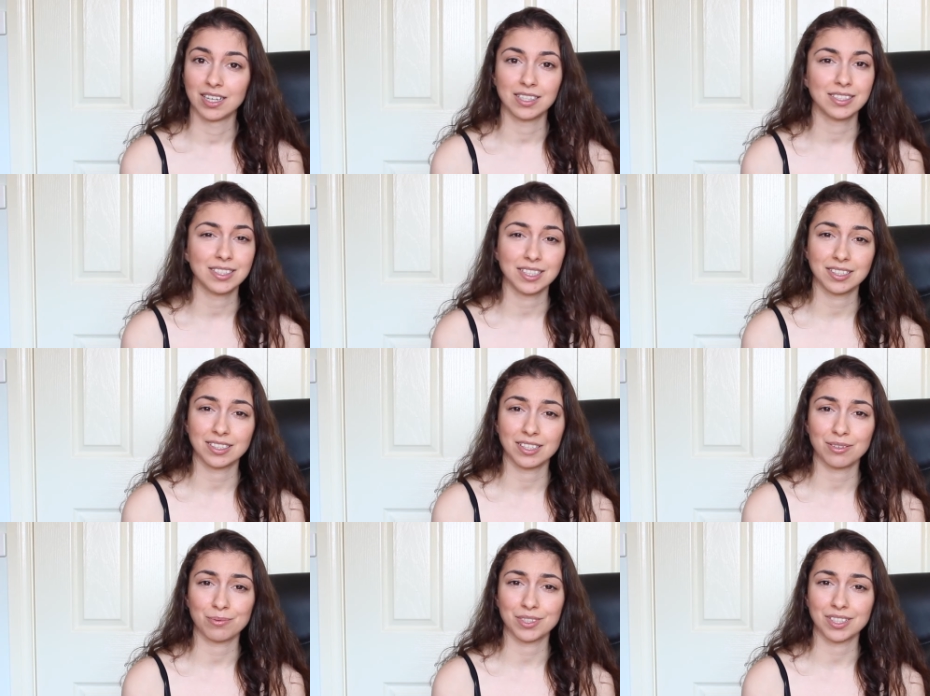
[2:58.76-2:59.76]

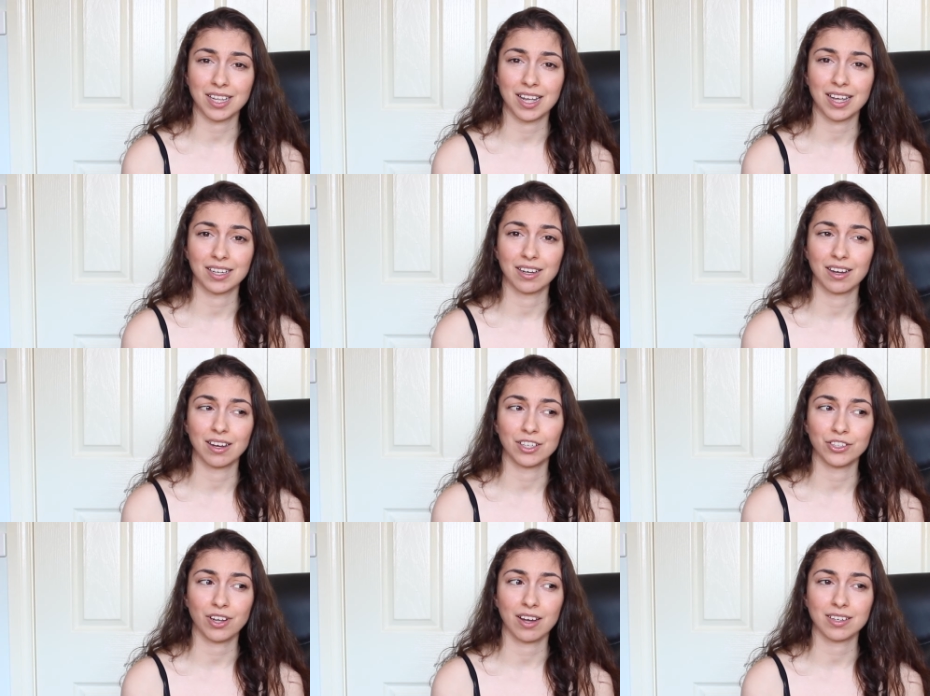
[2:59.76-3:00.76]
assistant was like,
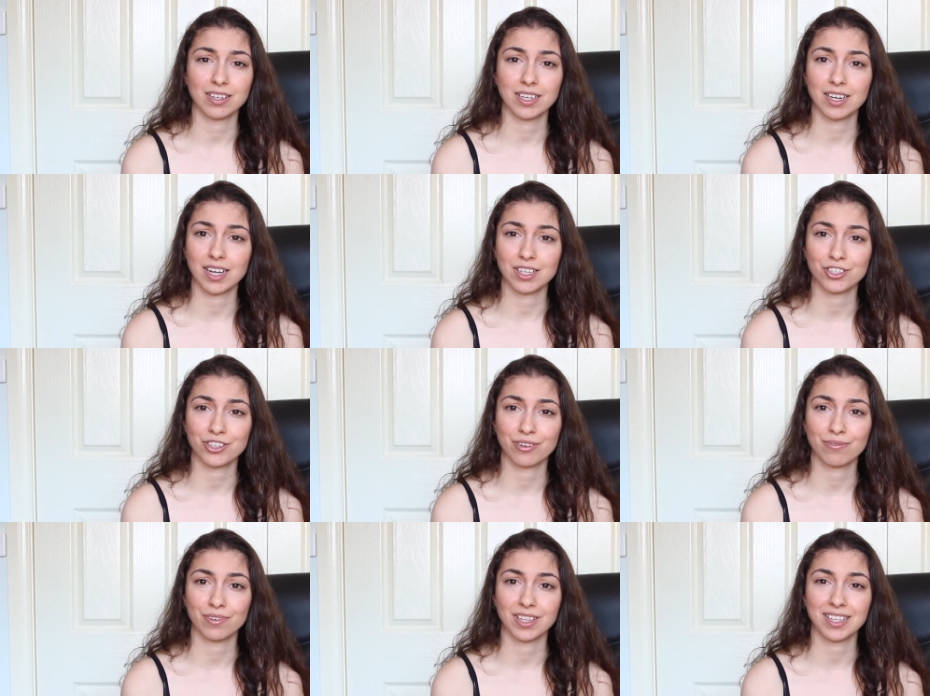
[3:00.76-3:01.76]
you kind of need a headshot
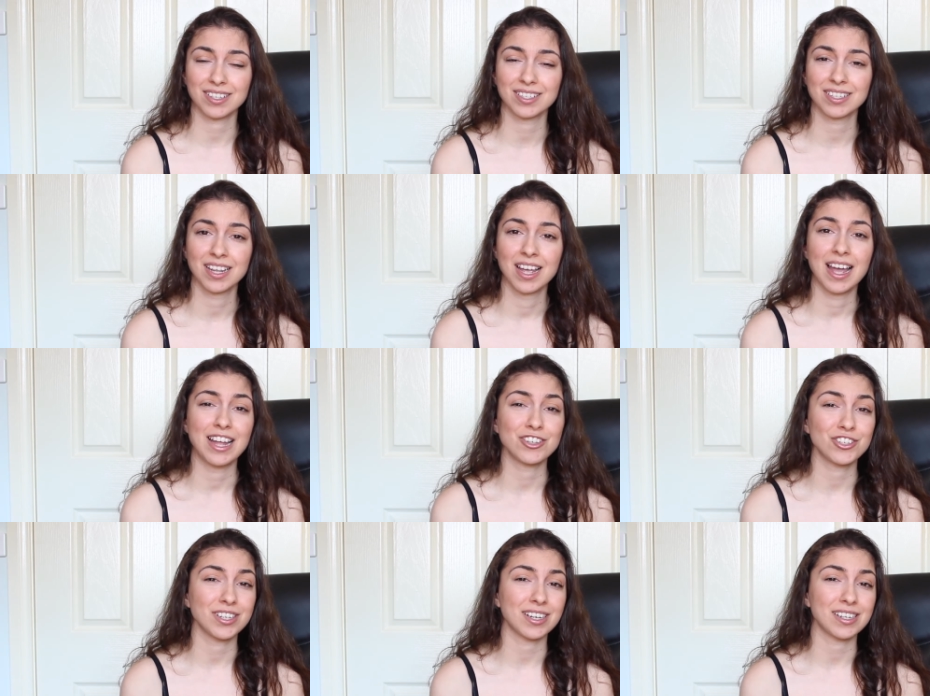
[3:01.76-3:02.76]
for this, and
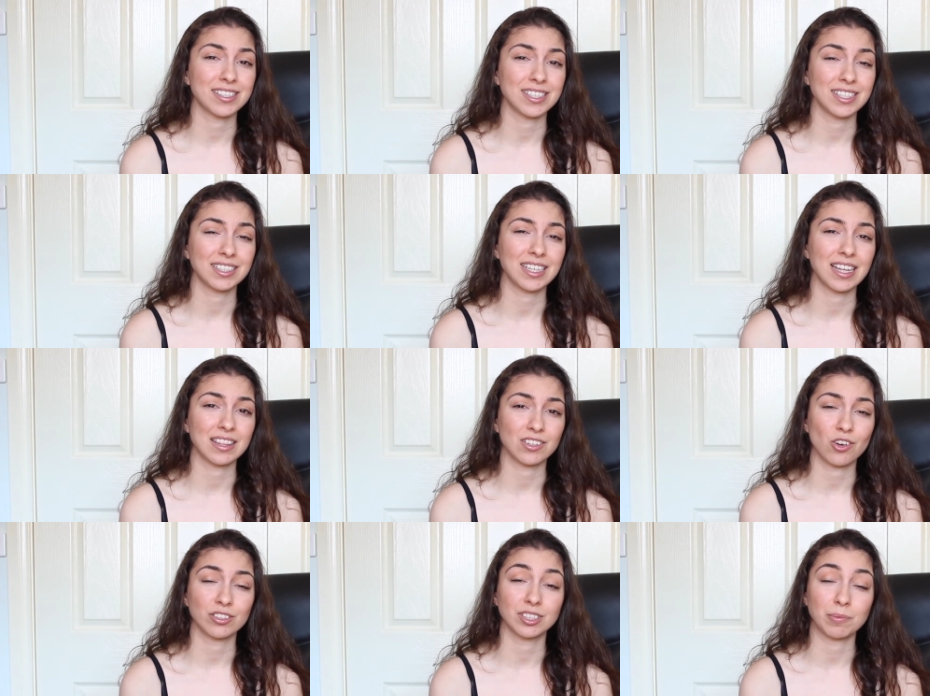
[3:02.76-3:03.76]
she didn't get the
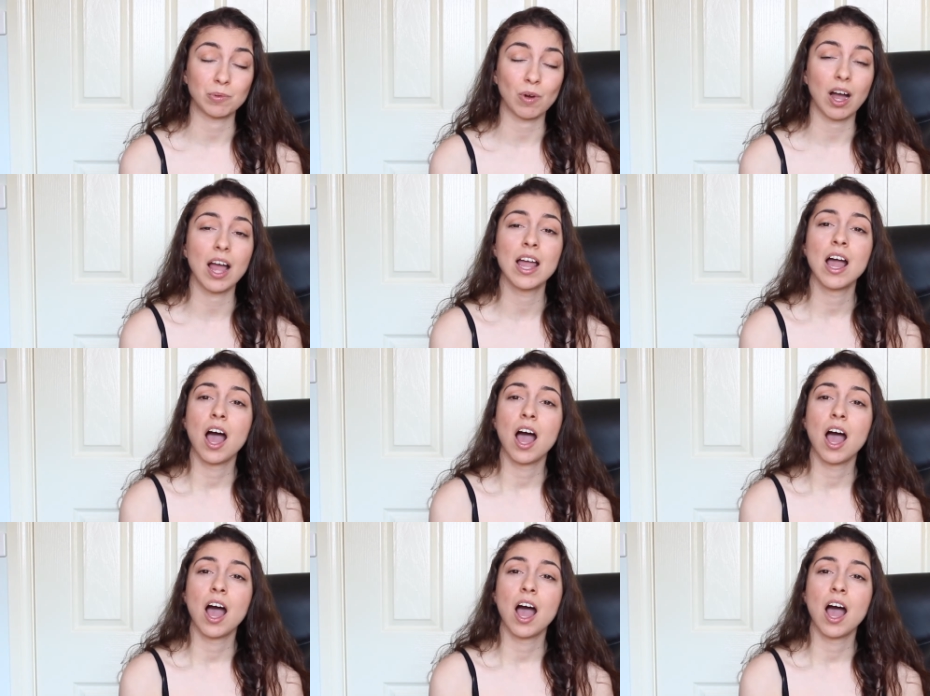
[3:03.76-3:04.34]
concept why.